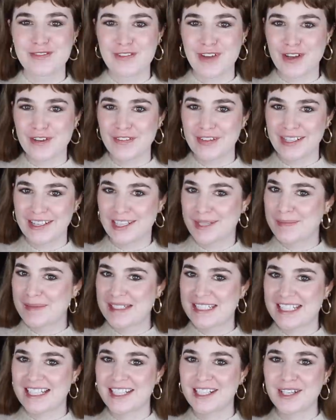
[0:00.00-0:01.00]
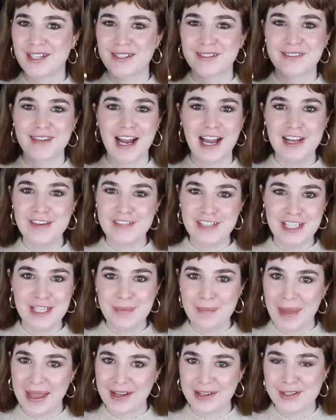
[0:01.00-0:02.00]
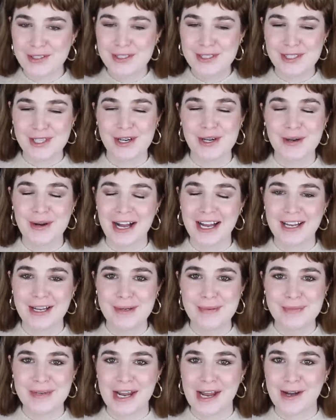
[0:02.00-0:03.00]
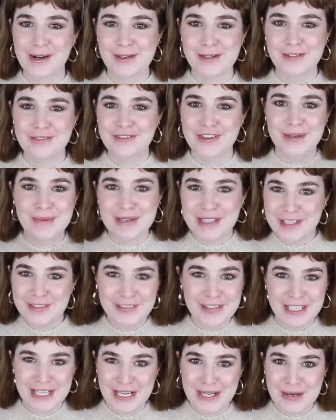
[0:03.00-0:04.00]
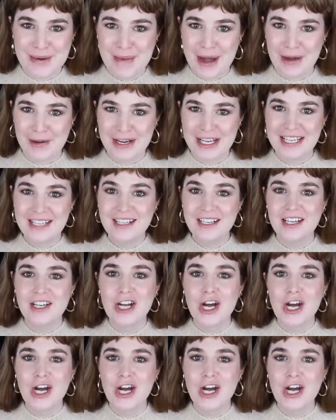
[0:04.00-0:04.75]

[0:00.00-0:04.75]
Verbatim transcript: Velvet lipstick arrived in the mail, so I am now filming the video about it.